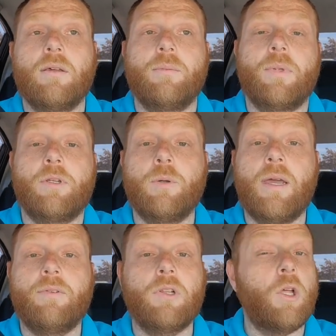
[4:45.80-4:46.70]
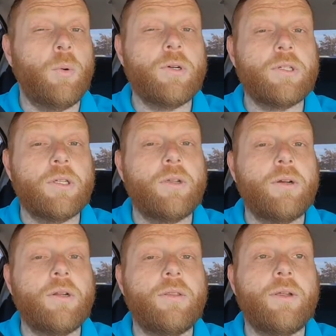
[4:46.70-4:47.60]
They do have a lower
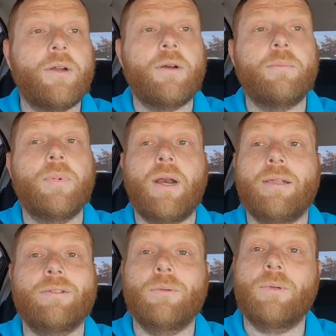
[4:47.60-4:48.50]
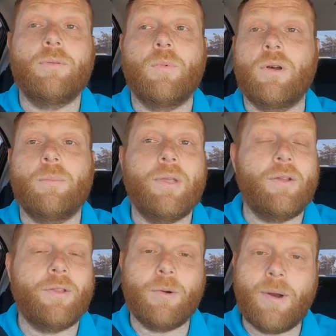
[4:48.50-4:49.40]
security there, but I still wouldn't even want to be on
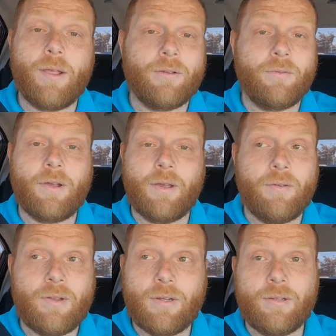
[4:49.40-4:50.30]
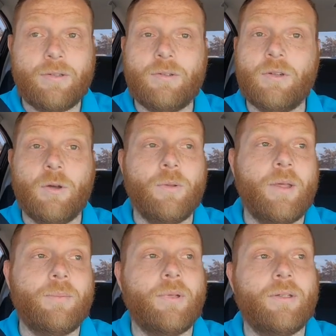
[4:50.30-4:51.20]
the grounds of how heavy it is. You know
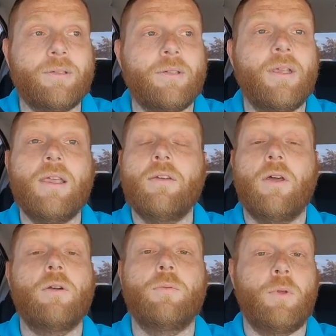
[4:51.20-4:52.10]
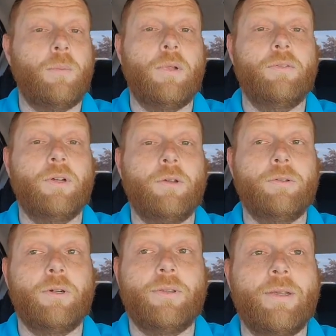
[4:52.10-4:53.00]
that place is, I don't know if y'all believe in ghosts or
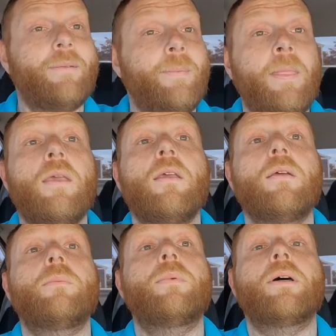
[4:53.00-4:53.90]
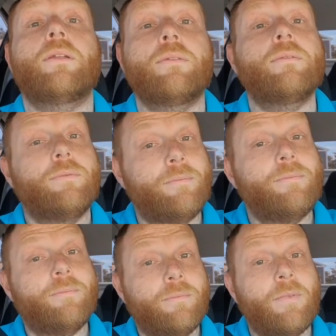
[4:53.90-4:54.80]
anything, but
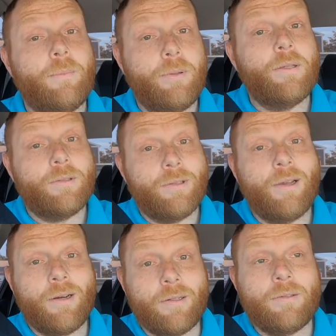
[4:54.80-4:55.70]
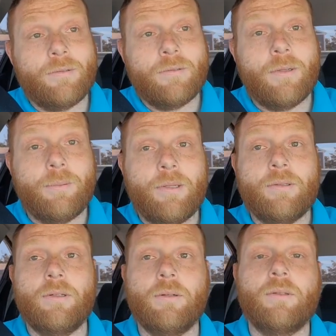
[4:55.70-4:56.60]
that place is haunted. That place is
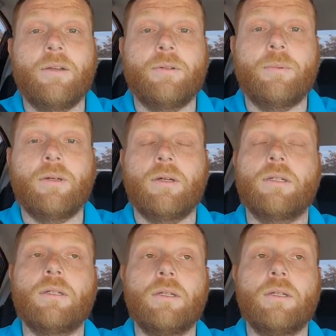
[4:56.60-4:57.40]
going to definitely be haunted.